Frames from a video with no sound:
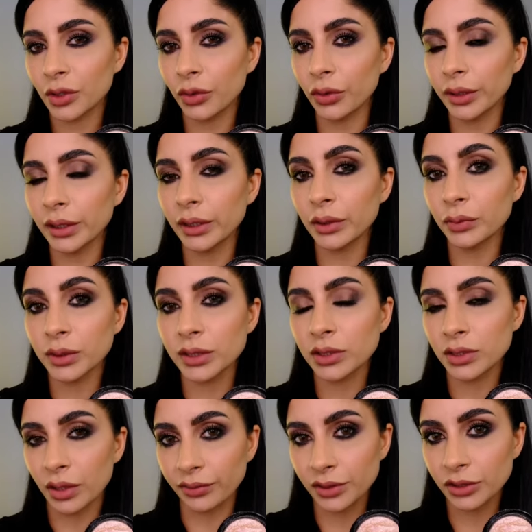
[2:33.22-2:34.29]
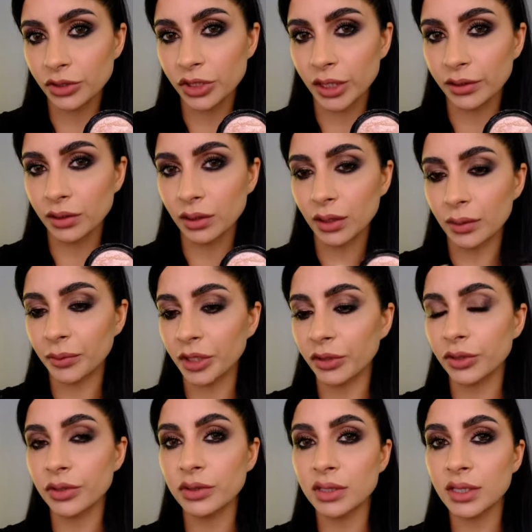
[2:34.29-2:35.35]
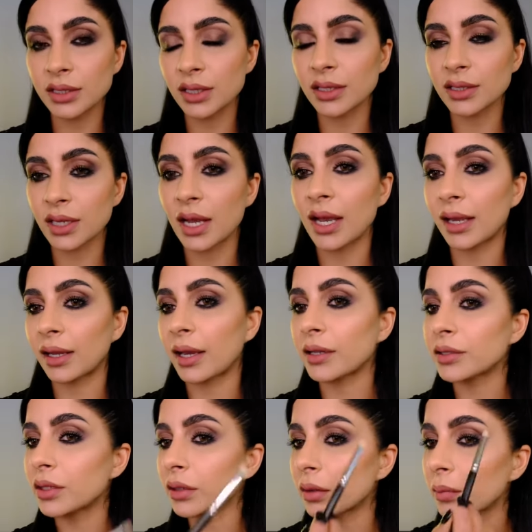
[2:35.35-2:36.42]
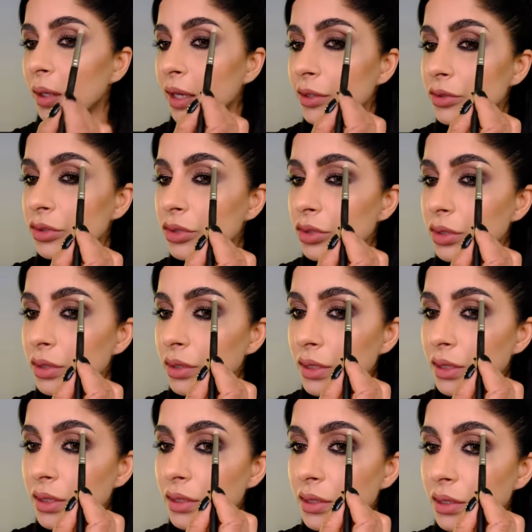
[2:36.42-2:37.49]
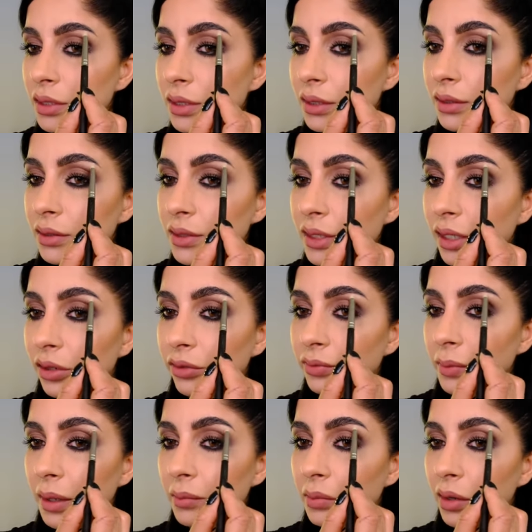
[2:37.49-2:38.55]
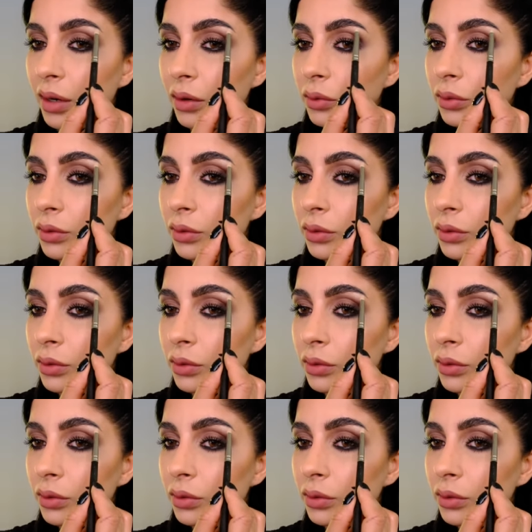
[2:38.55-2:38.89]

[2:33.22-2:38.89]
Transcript: Going in with Soft and Gentle, I'm going to use this as a highlighter and apply it just underneath the tail of my brow.